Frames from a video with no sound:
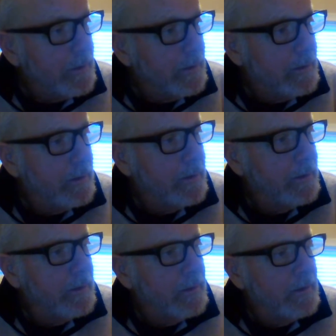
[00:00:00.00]

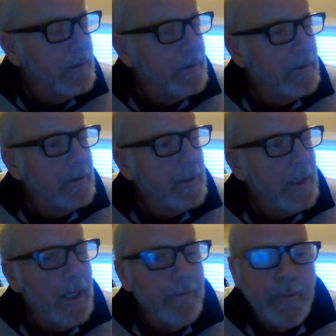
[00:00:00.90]

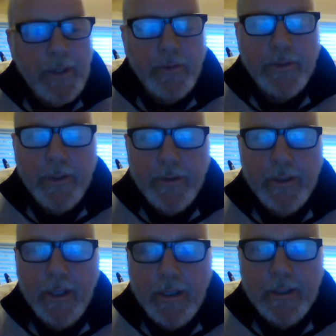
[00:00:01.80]
If we don't turn,
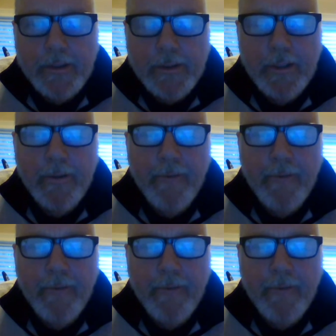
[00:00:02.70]
guys,